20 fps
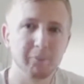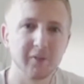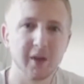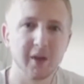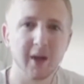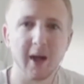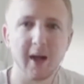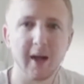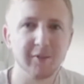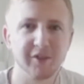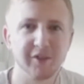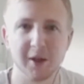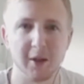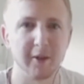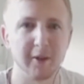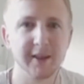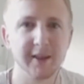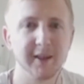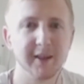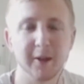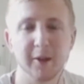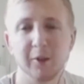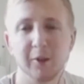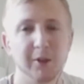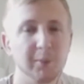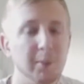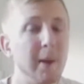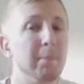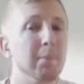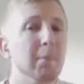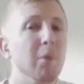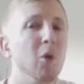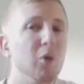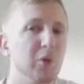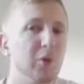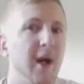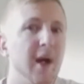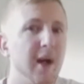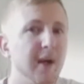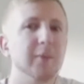I've started to spend more
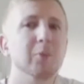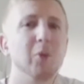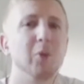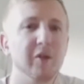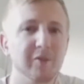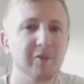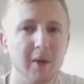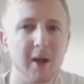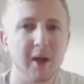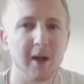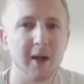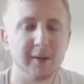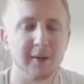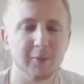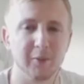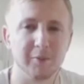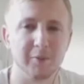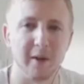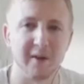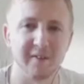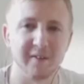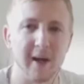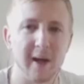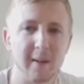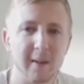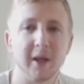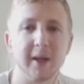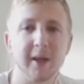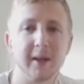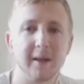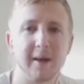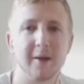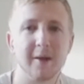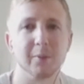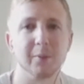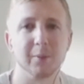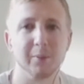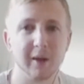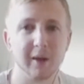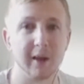time with my with my family, you
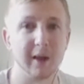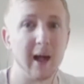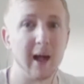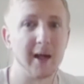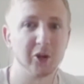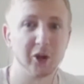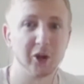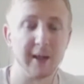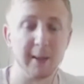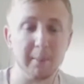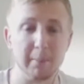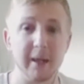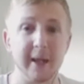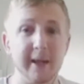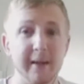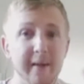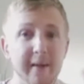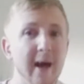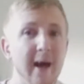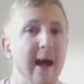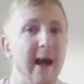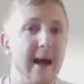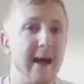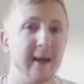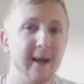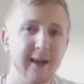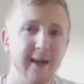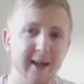know, and actually be there,